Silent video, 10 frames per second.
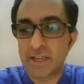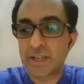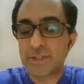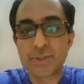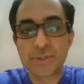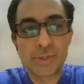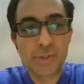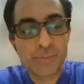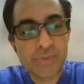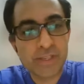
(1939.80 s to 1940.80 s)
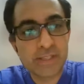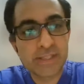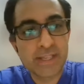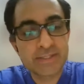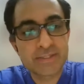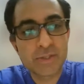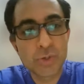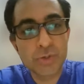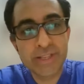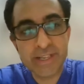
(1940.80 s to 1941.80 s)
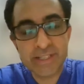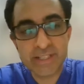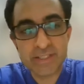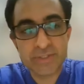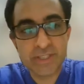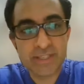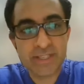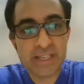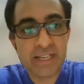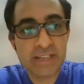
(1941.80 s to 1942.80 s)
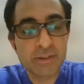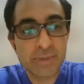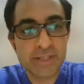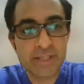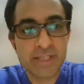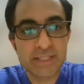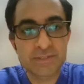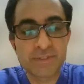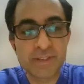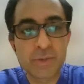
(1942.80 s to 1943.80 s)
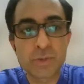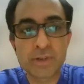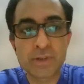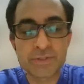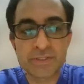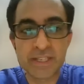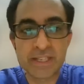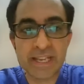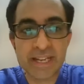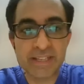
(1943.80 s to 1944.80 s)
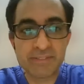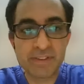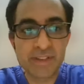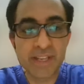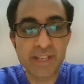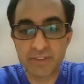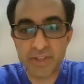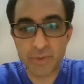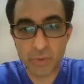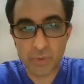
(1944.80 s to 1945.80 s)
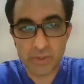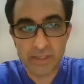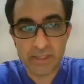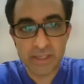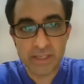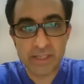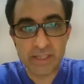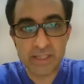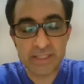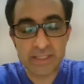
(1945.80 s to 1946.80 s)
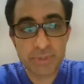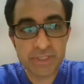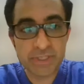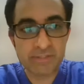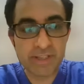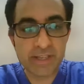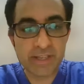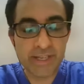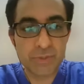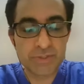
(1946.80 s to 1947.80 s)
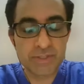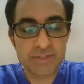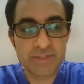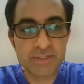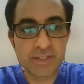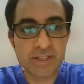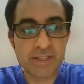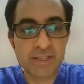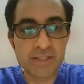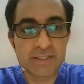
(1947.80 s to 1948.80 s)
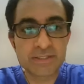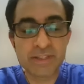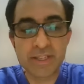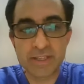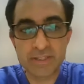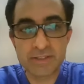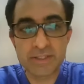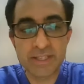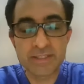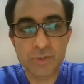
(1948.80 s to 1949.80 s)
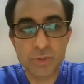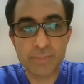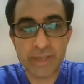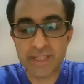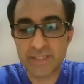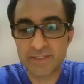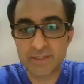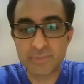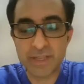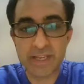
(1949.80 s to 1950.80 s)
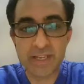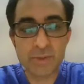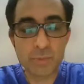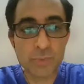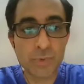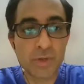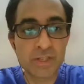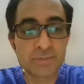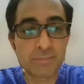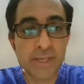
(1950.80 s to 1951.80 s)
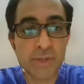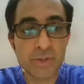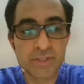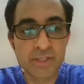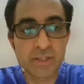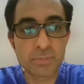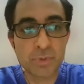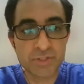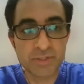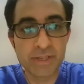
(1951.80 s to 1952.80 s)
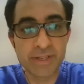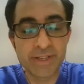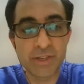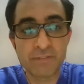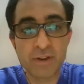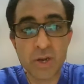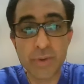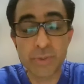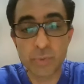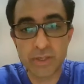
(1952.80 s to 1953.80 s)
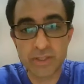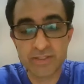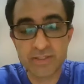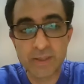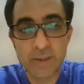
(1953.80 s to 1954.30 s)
So there is good data to say that ivermectin has very good virucidal activity in vitro. Especially in very high doses, there is a good mechanism and what we call as biological plausibility of how it works.